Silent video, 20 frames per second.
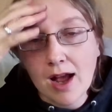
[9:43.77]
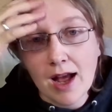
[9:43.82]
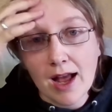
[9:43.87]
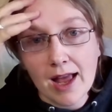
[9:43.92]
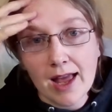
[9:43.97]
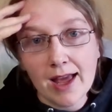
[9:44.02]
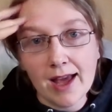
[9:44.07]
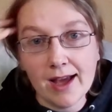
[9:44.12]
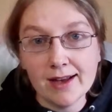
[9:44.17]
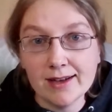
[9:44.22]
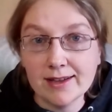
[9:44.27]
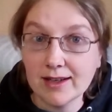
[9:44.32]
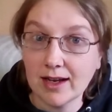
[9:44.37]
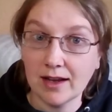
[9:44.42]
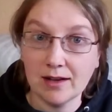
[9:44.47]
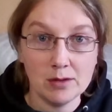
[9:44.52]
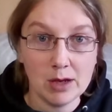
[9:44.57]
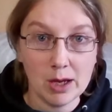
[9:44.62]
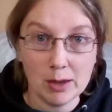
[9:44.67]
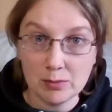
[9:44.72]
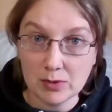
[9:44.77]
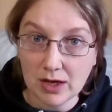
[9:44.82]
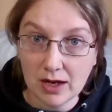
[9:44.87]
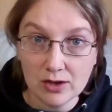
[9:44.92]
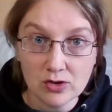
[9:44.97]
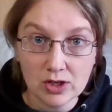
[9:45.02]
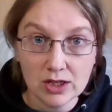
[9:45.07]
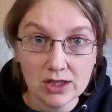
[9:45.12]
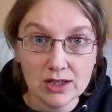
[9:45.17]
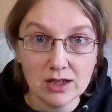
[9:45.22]
and I kept
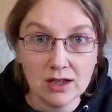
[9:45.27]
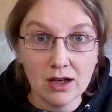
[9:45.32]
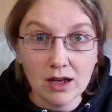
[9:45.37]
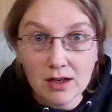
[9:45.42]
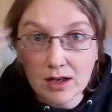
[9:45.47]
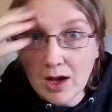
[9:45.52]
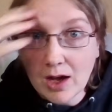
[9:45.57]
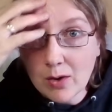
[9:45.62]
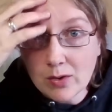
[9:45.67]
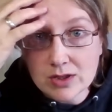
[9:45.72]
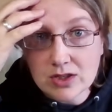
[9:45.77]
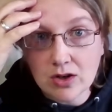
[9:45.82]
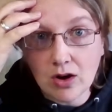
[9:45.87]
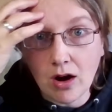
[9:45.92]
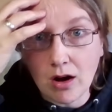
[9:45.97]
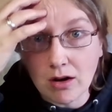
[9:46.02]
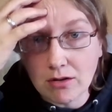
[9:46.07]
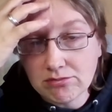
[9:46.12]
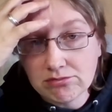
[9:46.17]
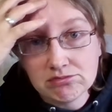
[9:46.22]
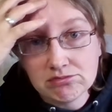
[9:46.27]
hydrating, and now it's gone.